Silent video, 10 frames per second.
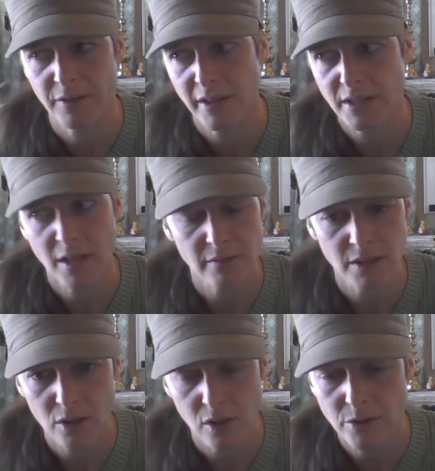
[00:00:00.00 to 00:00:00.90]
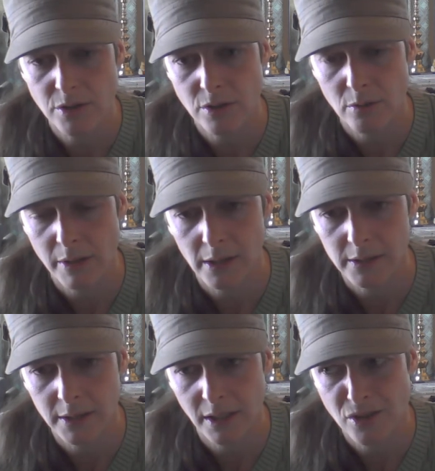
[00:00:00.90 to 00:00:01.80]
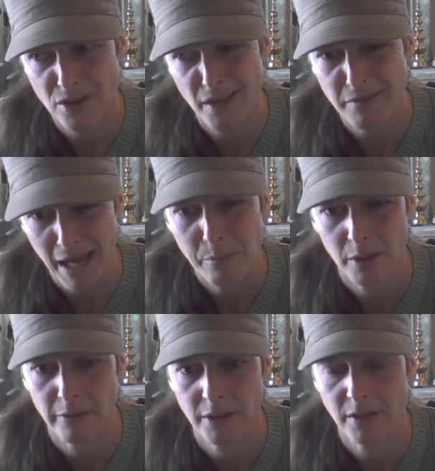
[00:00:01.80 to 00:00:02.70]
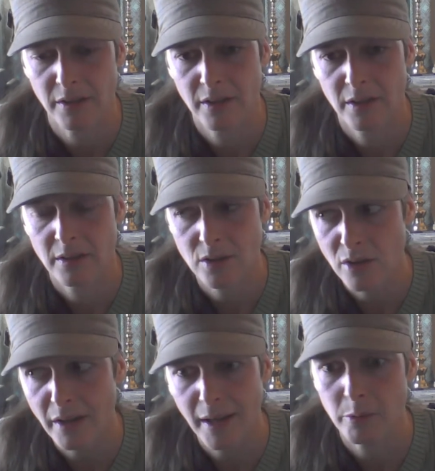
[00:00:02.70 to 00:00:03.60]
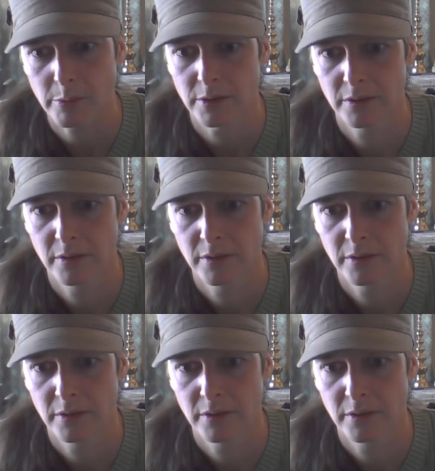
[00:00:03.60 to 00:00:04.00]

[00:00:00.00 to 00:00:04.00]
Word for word: That is not even close to your reality, and you're not even capable of it. You're not capable.